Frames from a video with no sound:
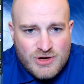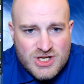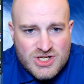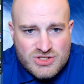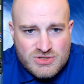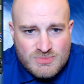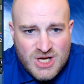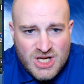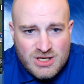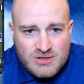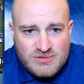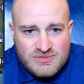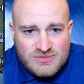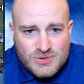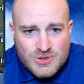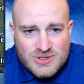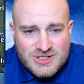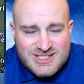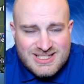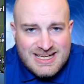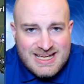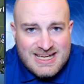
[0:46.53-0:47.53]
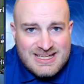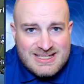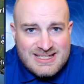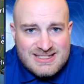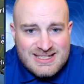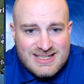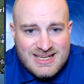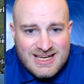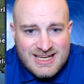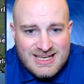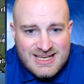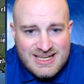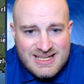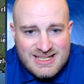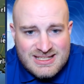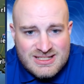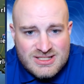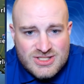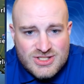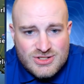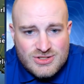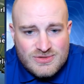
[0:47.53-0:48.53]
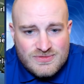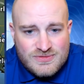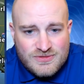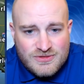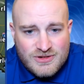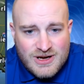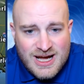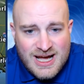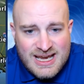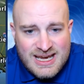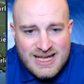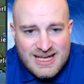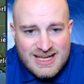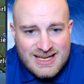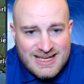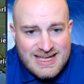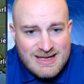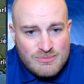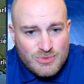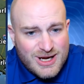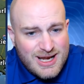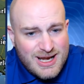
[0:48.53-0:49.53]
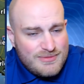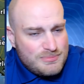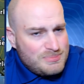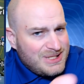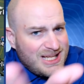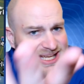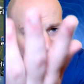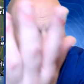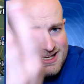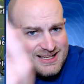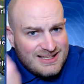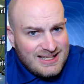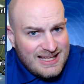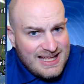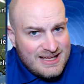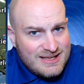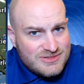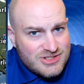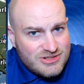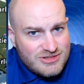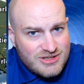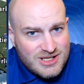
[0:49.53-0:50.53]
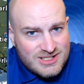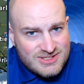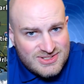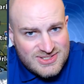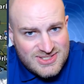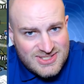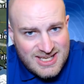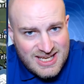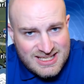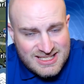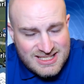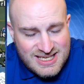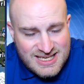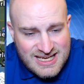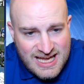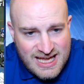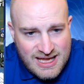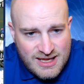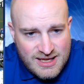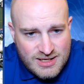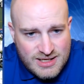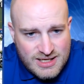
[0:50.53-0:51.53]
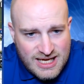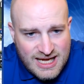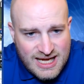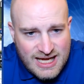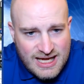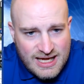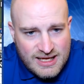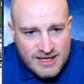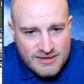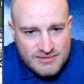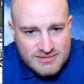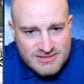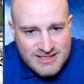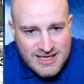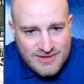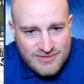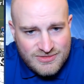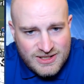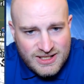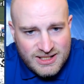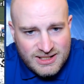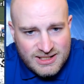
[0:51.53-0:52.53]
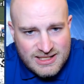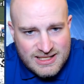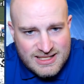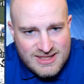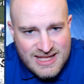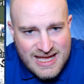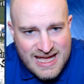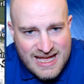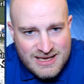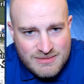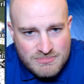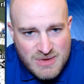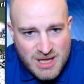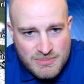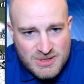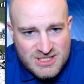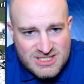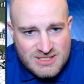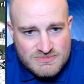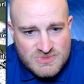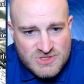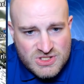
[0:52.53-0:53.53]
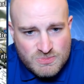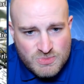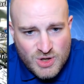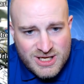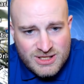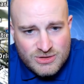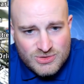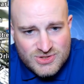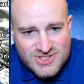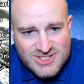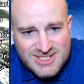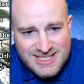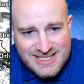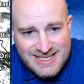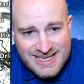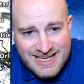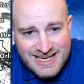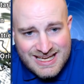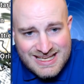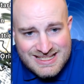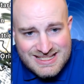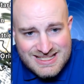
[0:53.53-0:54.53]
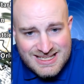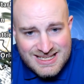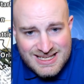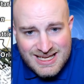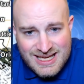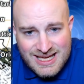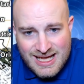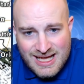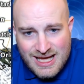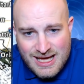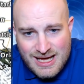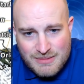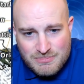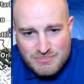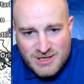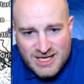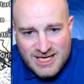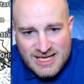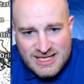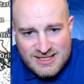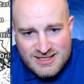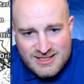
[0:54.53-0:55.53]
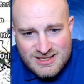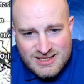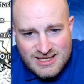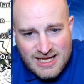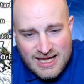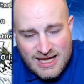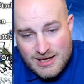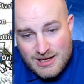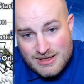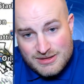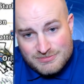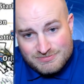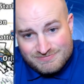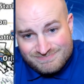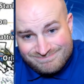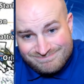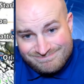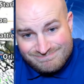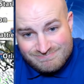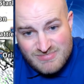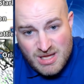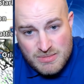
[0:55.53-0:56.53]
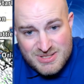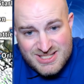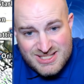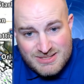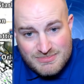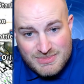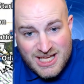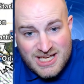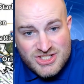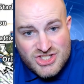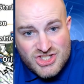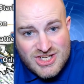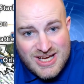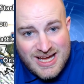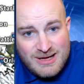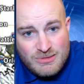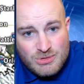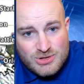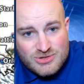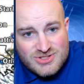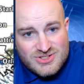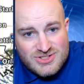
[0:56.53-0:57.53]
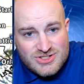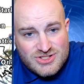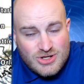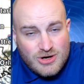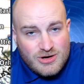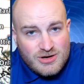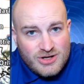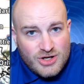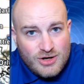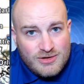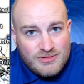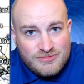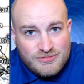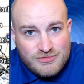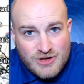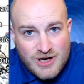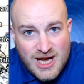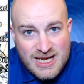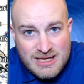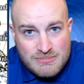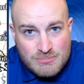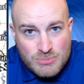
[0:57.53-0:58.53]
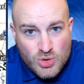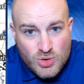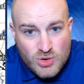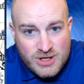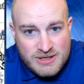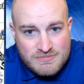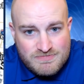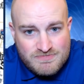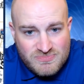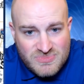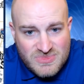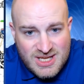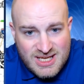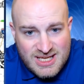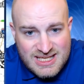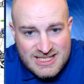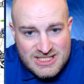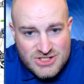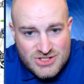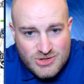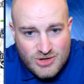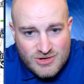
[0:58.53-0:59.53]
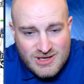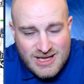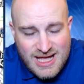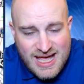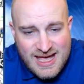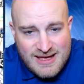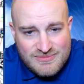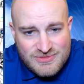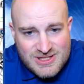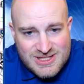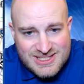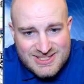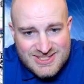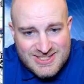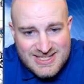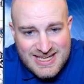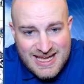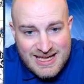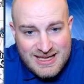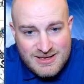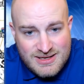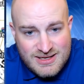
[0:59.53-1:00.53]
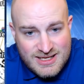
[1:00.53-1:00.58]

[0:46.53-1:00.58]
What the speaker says: model for today, tonight, into Friday. Again, we're going to have plenty of clouds across the state today. Definitely that. Maybe some sprinkles tonight, but maybe some light showers starting off Friday morning. Eastern half of the state.